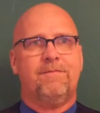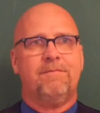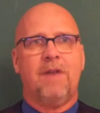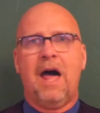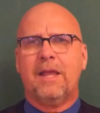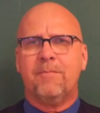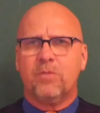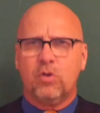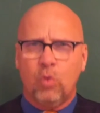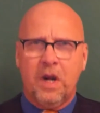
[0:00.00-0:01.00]

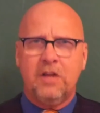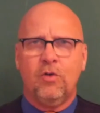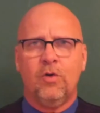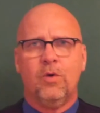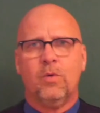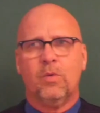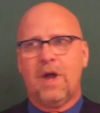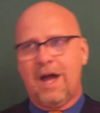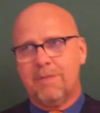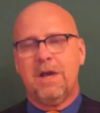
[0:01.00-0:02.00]
like 22,
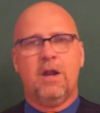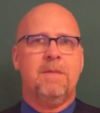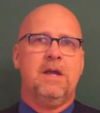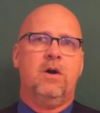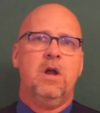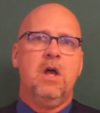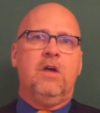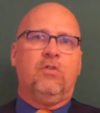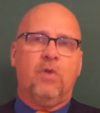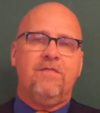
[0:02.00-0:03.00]
9mm,
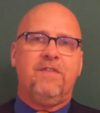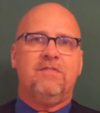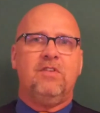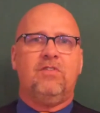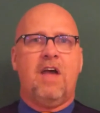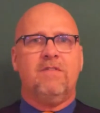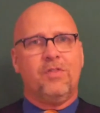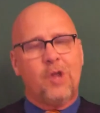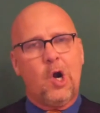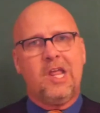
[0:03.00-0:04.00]
357,
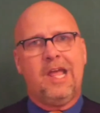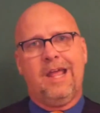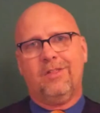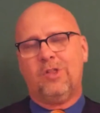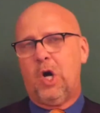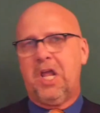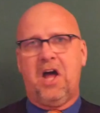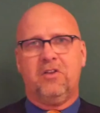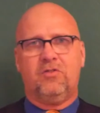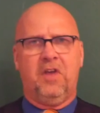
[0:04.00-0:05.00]
38,
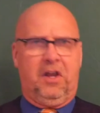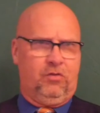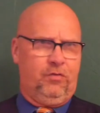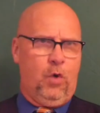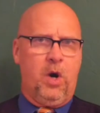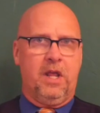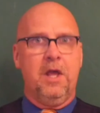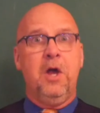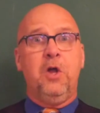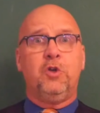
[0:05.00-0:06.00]
30-06, 40,
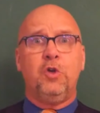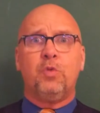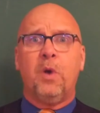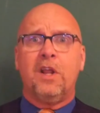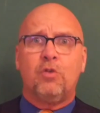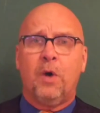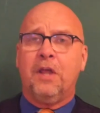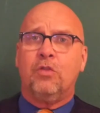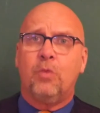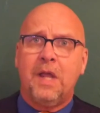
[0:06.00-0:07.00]

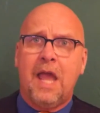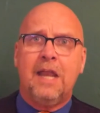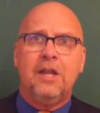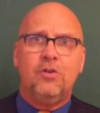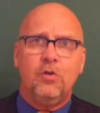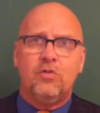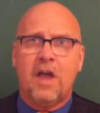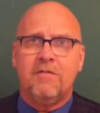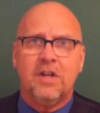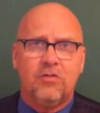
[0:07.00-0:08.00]
223, 380,
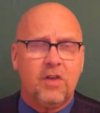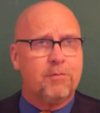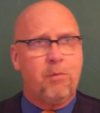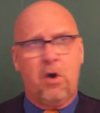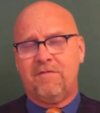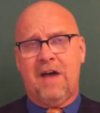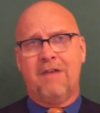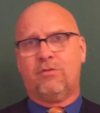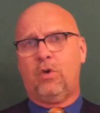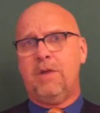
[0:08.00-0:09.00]
270,
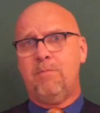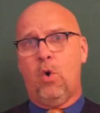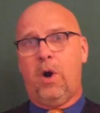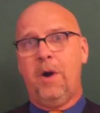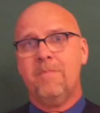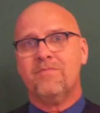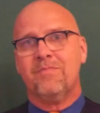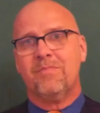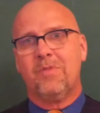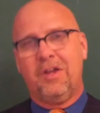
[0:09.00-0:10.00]
6.5 Creedmoor,
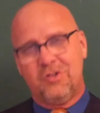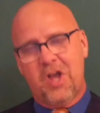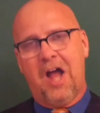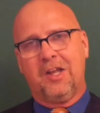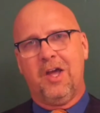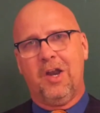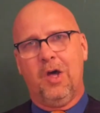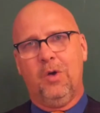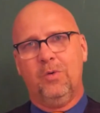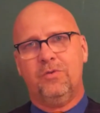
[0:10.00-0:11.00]
and shotgun
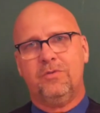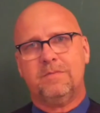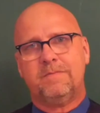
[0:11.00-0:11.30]
loads.